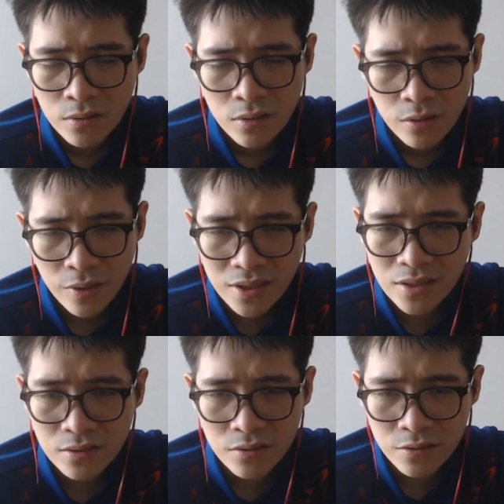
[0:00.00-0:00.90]
Threaten
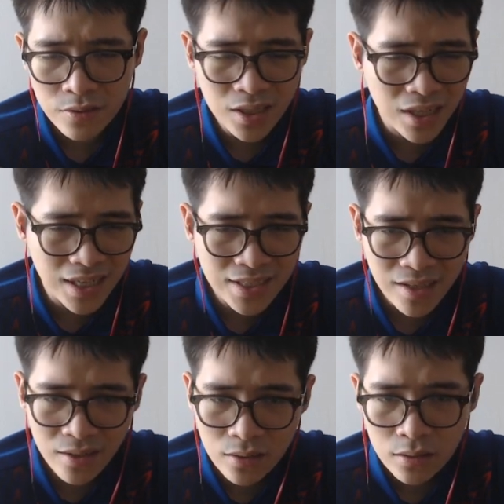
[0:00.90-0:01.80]
to take the knight
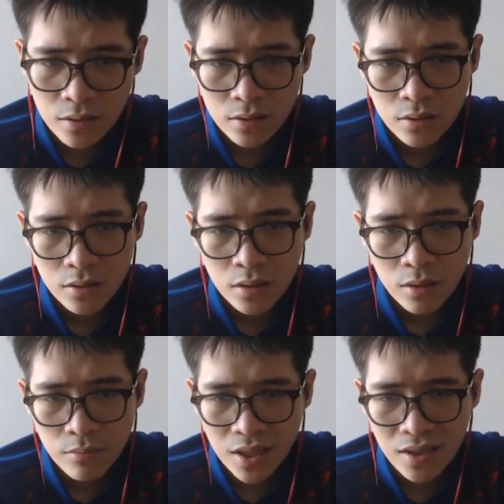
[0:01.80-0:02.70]
here.
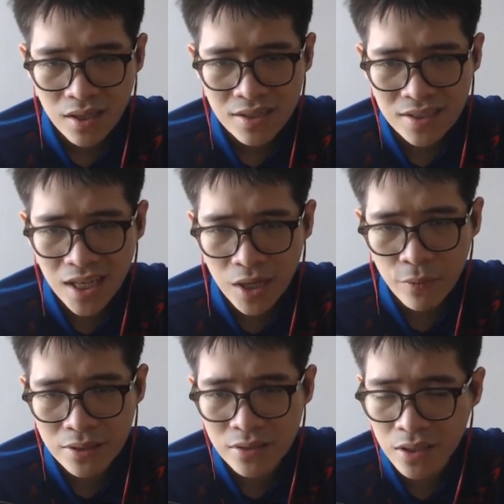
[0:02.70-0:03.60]
But instead I
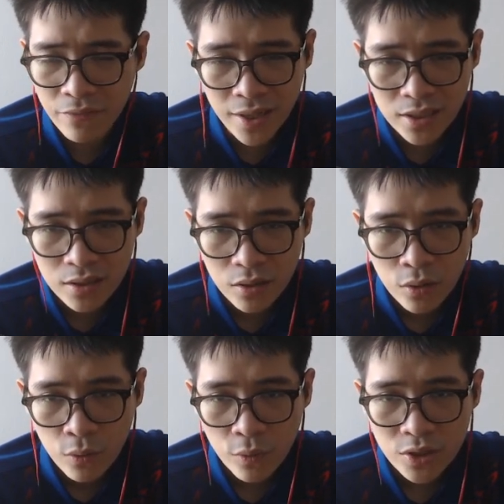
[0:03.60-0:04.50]
want to invade,
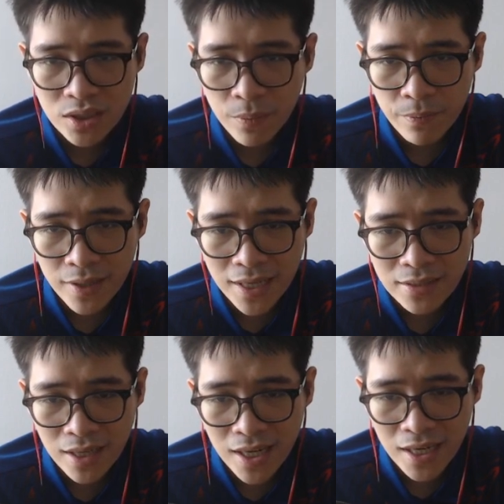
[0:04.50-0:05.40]
which is the plan
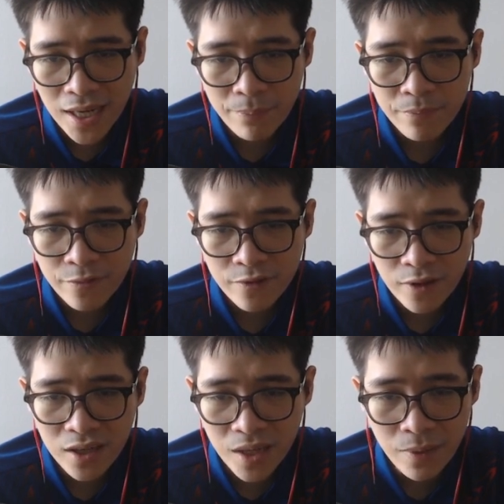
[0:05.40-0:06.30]
that I have
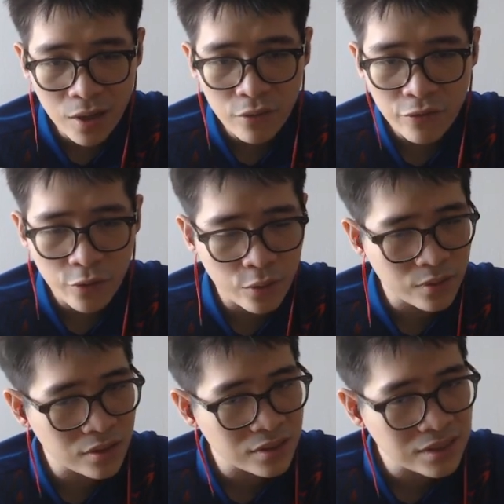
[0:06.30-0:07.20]
thought about for
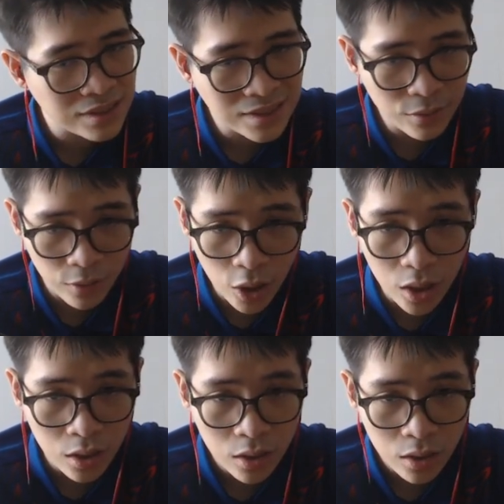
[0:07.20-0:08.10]
so long.
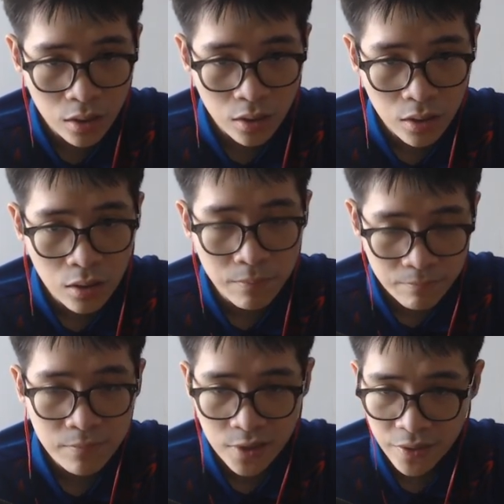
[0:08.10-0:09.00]

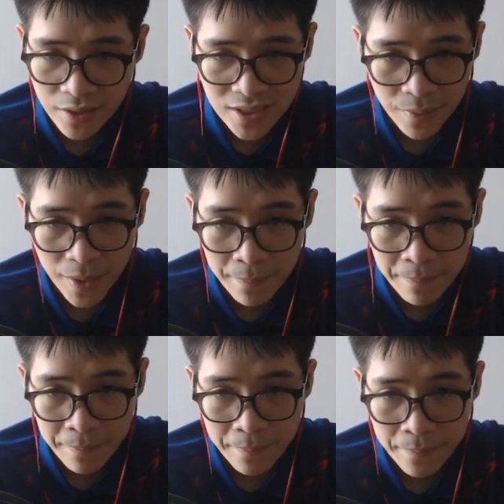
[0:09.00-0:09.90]
You understand me?
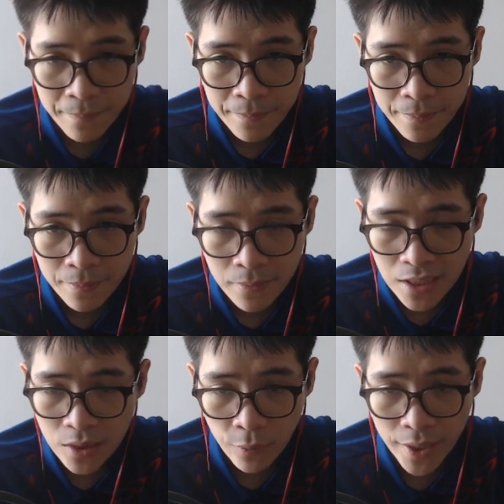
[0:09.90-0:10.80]
That's
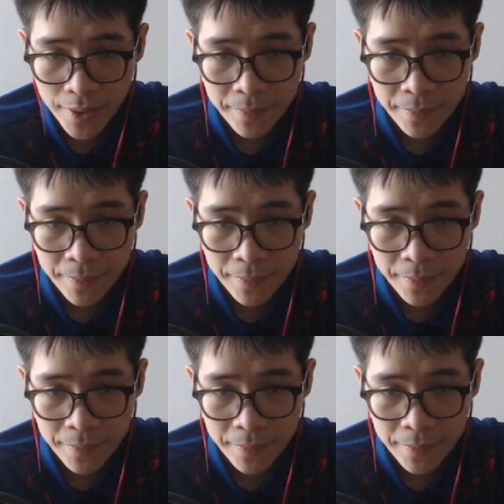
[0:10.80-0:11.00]
the way.